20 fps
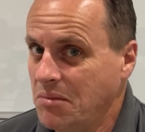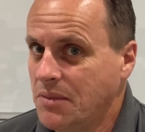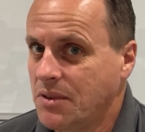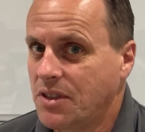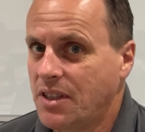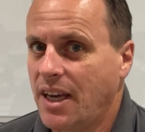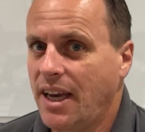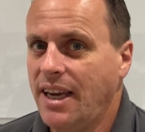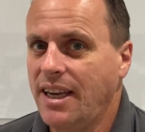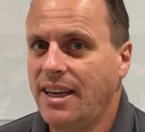
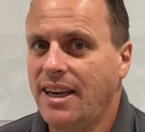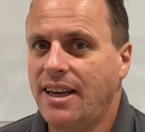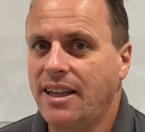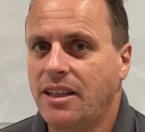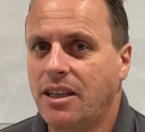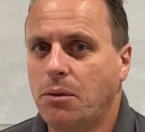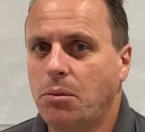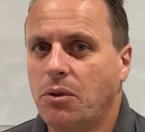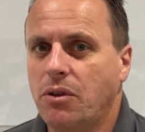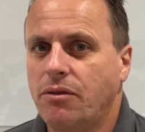to heat nearly
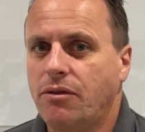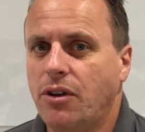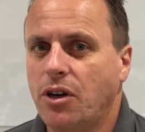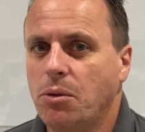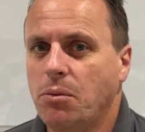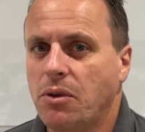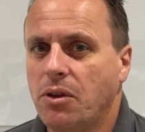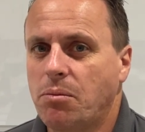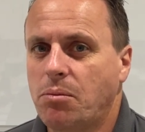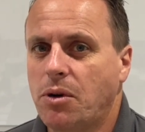double the
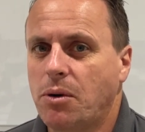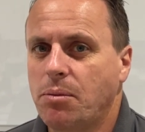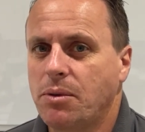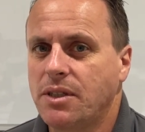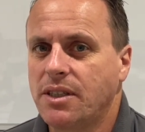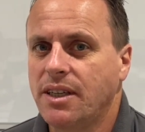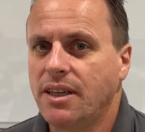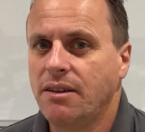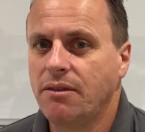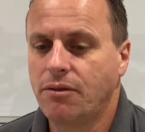volume of the
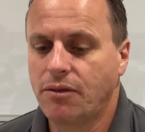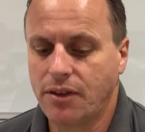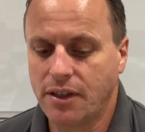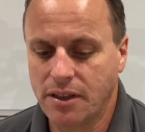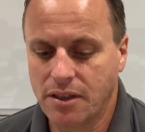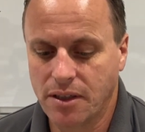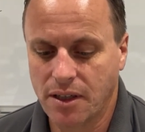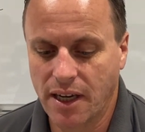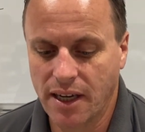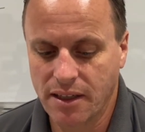property for it
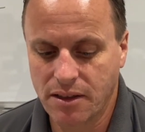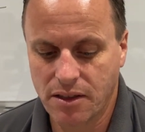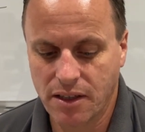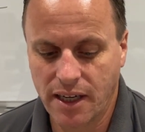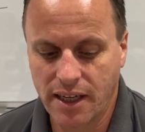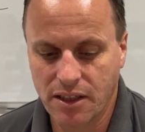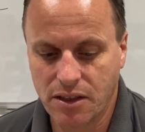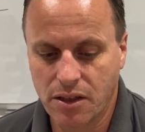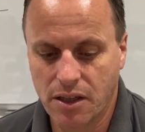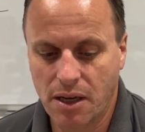to get
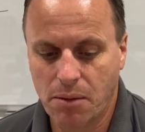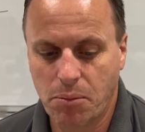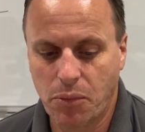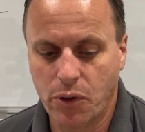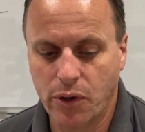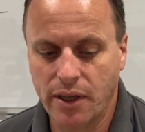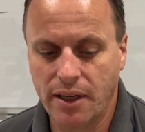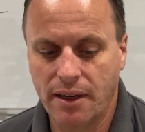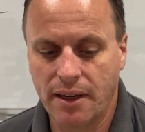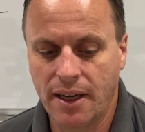to that
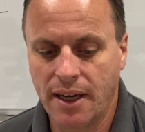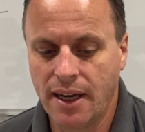point